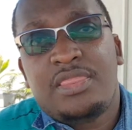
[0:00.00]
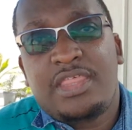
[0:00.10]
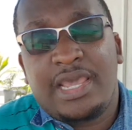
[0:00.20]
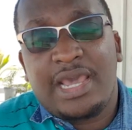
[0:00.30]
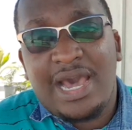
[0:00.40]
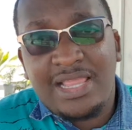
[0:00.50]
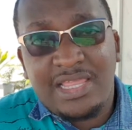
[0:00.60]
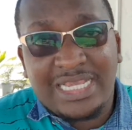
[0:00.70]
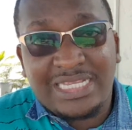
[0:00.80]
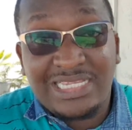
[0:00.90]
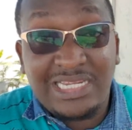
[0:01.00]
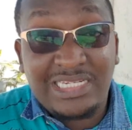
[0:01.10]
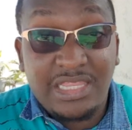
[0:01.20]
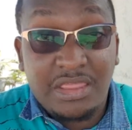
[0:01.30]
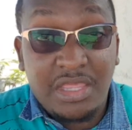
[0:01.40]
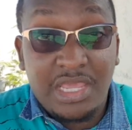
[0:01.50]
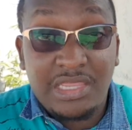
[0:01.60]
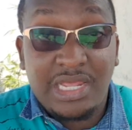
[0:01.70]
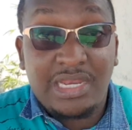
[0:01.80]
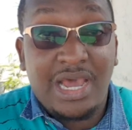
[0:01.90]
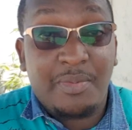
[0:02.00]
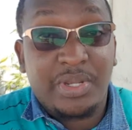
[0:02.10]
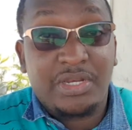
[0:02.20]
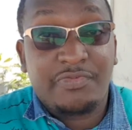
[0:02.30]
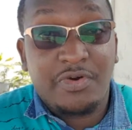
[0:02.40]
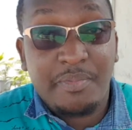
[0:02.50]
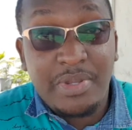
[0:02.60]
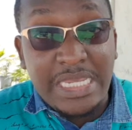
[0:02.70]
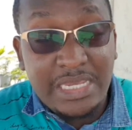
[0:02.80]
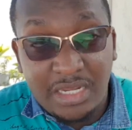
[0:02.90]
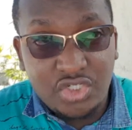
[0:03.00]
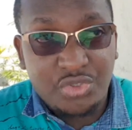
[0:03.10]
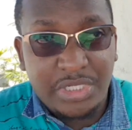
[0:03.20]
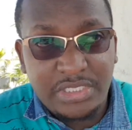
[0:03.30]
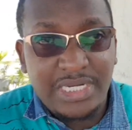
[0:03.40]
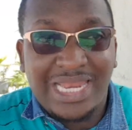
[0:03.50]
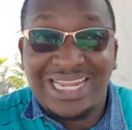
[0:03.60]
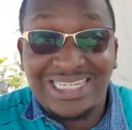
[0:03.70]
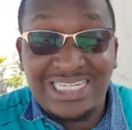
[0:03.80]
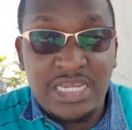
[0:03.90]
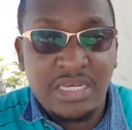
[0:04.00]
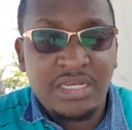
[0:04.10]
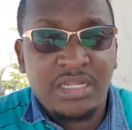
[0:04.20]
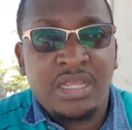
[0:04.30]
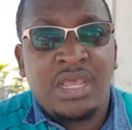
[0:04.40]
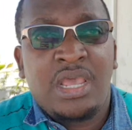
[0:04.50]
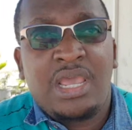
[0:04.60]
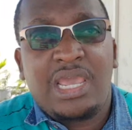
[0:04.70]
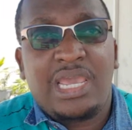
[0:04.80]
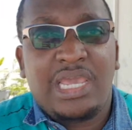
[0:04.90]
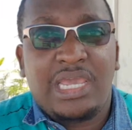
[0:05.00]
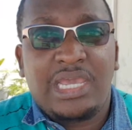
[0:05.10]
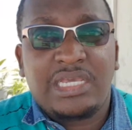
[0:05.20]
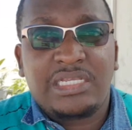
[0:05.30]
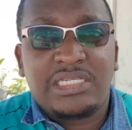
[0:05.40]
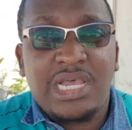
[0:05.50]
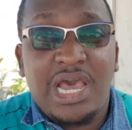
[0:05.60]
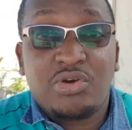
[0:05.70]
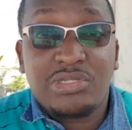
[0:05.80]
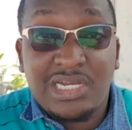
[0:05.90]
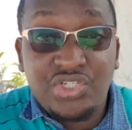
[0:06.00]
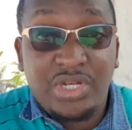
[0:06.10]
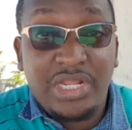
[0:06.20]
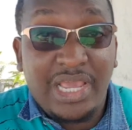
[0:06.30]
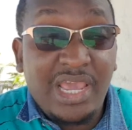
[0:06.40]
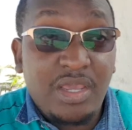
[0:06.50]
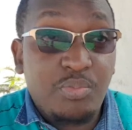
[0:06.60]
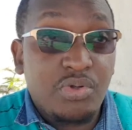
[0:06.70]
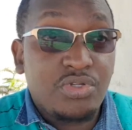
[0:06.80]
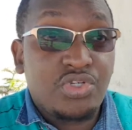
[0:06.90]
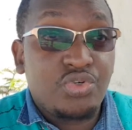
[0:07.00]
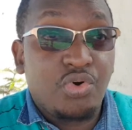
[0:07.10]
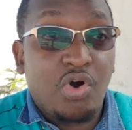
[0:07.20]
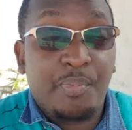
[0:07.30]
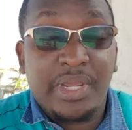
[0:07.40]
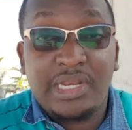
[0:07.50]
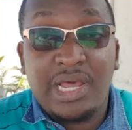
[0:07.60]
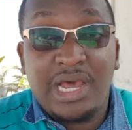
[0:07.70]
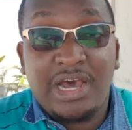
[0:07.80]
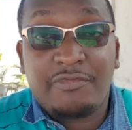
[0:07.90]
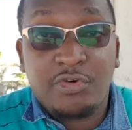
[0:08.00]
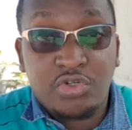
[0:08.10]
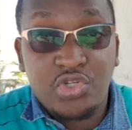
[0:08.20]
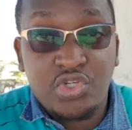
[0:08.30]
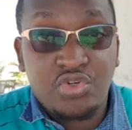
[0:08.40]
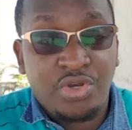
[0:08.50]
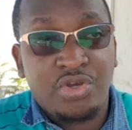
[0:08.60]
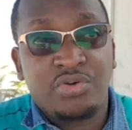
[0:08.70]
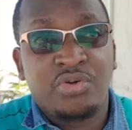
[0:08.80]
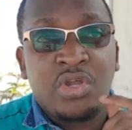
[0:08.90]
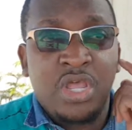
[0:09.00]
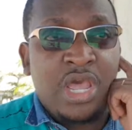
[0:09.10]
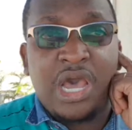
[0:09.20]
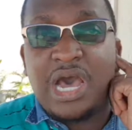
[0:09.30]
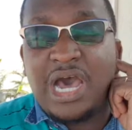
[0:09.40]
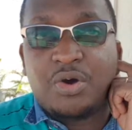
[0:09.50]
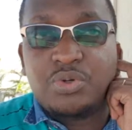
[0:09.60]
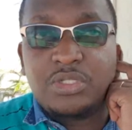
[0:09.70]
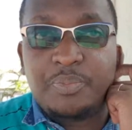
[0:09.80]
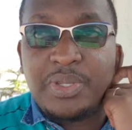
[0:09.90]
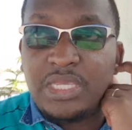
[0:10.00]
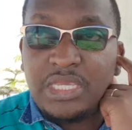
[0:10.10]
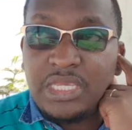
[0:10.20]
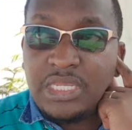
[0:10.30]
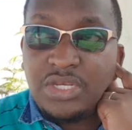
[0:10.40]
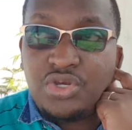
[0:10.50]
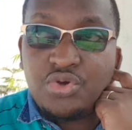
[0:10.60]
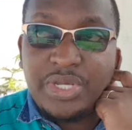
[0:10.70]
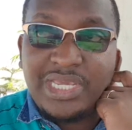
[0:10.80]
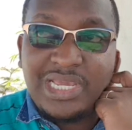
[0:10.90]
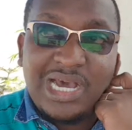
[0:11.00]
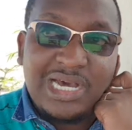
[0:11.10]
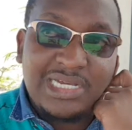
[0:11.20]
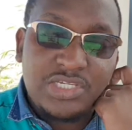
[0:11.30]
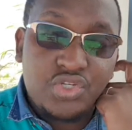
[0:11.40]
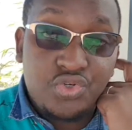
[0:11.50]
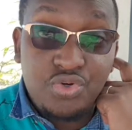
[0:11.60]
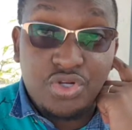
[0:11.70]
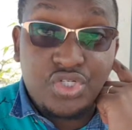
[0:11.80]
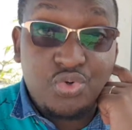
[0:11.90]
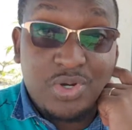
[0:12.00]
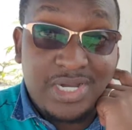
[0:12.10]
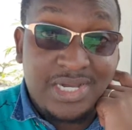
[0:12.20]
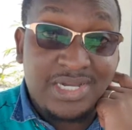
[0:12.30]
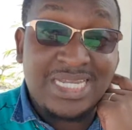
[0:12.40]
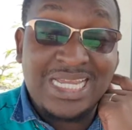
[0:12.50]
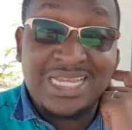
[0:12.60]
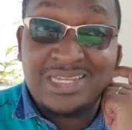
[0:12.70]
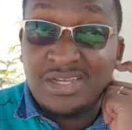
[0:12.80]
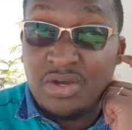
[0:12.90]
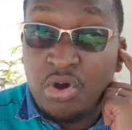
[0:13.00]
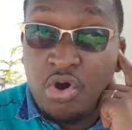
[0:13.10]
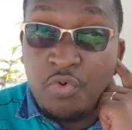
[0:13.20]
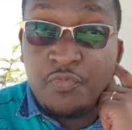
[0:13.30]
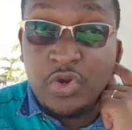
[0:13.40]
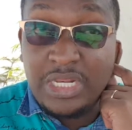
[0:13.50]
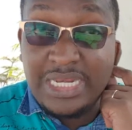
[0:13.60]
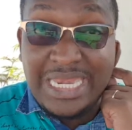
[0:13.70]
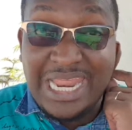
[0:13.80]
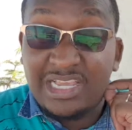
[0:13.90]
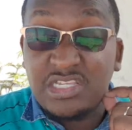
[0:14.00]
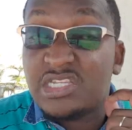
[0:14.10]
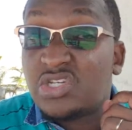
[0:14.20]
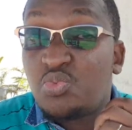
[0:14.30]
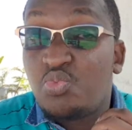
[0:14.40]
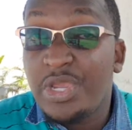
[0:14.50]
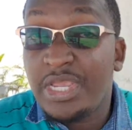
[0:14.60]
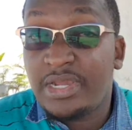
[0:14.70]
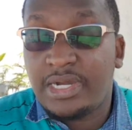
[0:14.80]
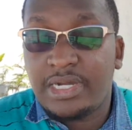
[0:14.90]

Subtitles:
The other exciting thing that happened for me in 2019 is I was actually able to open a photo studio. I will be doing a studio tour hopefully next week.